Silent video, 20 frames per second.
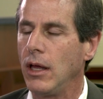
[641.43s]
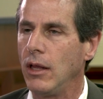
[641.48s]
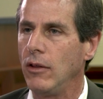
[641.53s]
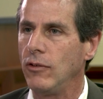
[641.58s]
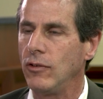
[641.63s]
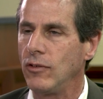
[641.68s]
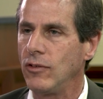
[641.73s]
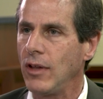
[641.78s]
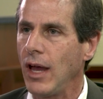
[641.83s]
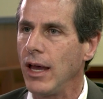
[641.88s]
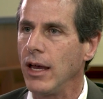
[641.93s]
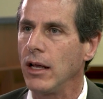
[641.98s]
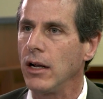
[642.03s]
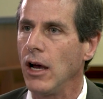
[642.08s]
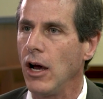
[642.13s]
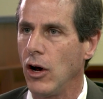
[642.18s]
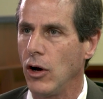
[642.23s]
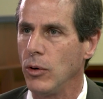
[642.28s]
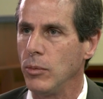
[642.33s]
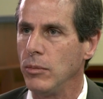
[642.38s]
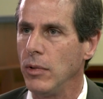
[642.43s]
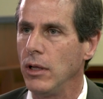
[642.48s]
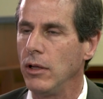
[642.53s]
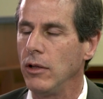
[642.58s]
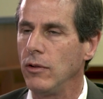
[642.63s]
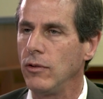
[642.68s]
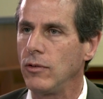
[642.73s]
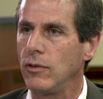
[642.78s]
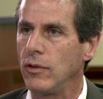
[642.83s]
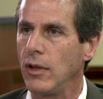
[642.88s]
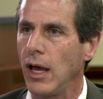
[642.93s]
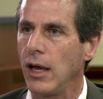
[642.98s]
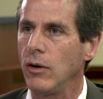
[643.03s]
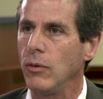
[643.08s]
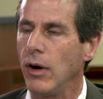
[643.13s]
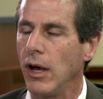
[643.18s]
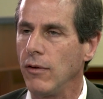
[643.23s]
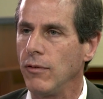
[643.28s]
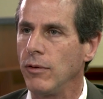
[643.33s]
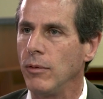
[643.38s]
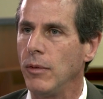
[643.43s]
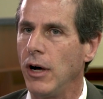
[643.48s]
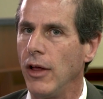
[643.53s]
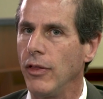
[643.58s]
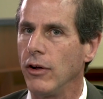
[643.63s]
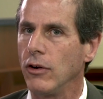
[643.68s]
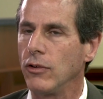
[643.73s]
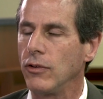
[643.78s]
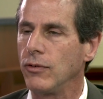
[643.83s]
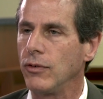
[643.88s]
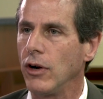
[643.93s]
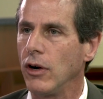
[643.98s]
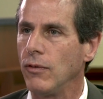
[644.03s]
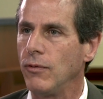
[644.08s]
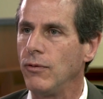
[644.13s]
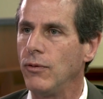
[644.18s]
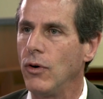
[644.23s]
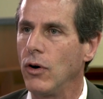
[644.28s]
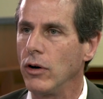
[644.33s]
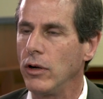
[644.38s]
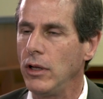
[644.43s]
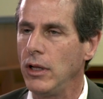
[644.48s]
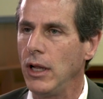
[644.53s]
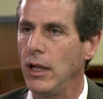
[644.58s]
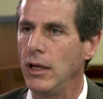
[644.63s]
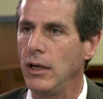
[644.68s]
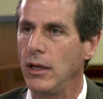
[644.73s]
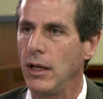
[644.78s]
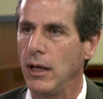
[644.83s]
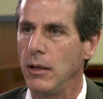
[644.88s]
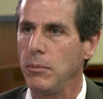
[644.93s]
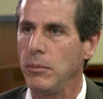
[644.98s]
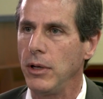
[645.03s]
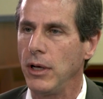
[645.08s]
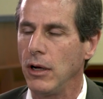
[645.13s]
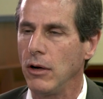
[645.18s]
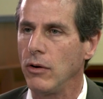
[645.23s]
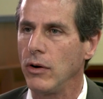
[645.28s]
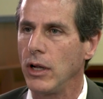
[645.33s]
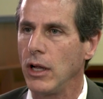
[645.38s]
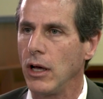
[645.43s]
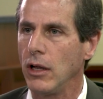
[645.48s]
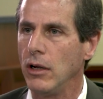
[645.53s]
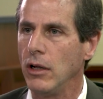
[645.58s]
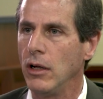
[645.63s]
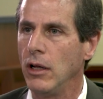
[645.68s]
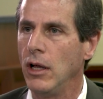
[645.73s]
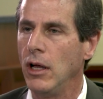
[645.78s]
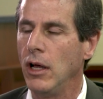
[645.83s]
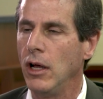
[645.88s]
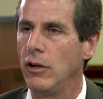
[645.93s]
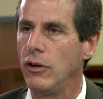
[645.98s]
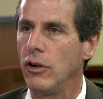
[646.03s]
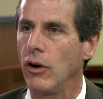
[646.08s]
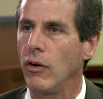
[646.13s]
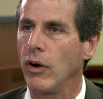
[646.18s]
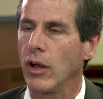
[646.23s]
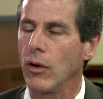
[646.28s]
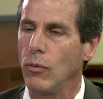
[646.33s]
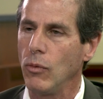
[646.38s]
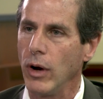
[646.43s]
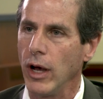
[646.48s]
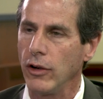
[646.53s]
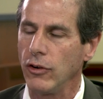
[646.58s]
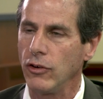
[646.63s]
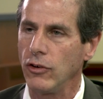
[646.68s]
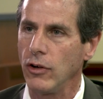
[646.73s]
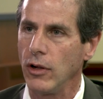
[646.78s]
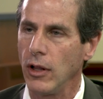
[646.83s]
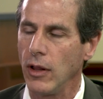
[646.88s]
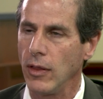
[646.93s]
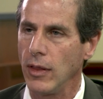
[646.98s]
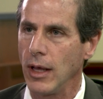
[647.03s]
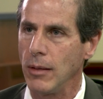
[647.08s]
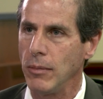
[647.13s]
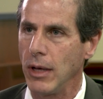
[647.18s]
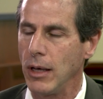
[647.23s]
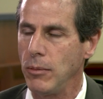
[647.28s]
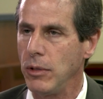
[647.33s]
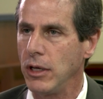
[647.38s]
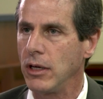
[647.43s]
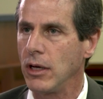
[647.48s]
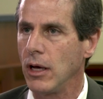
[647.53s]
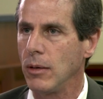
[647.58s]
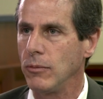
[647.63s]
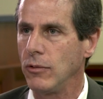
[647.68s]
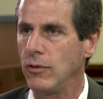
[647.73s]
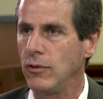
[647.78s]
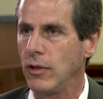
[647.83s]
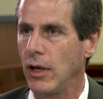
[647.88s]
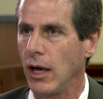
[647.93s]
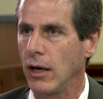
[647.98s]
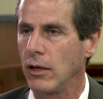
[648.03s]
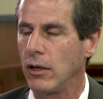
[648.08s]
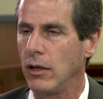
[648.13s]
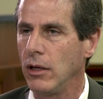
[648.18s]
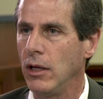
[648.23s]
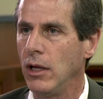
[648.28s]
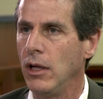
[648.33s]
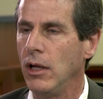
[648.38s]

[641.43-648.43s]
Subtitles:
stay at home, stay away from others for a 14-day period during which they may become sick.